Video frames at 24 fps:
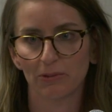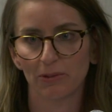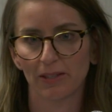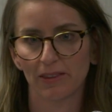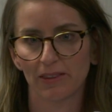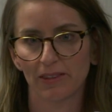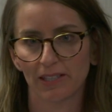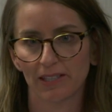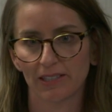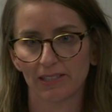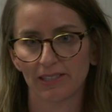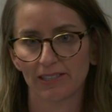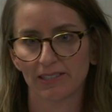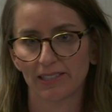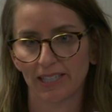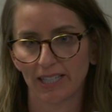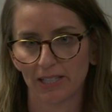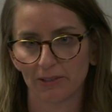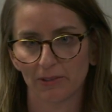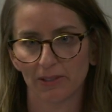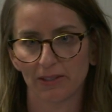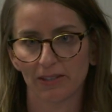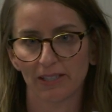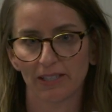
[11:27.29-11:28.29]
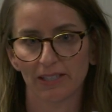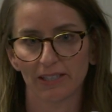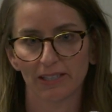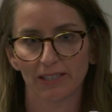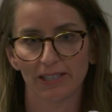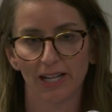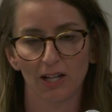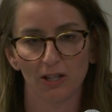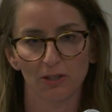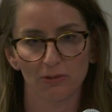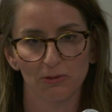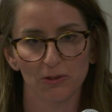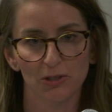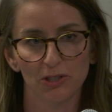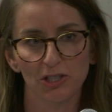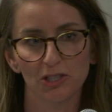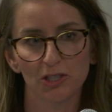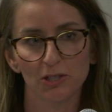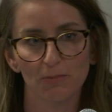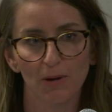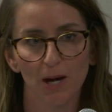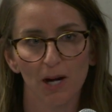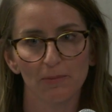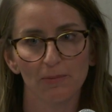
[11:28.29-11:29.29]
with the state, with the California
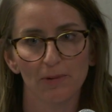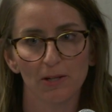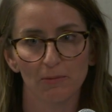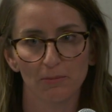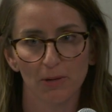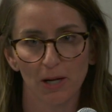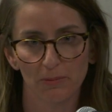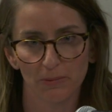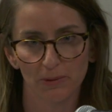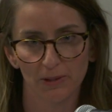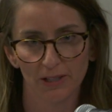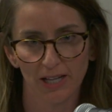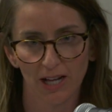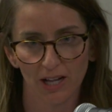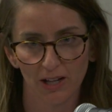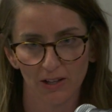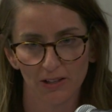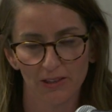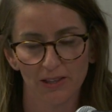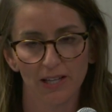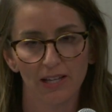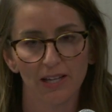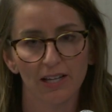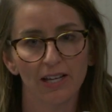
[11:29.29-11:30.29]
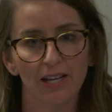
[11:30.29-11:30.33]
Department of Public Health,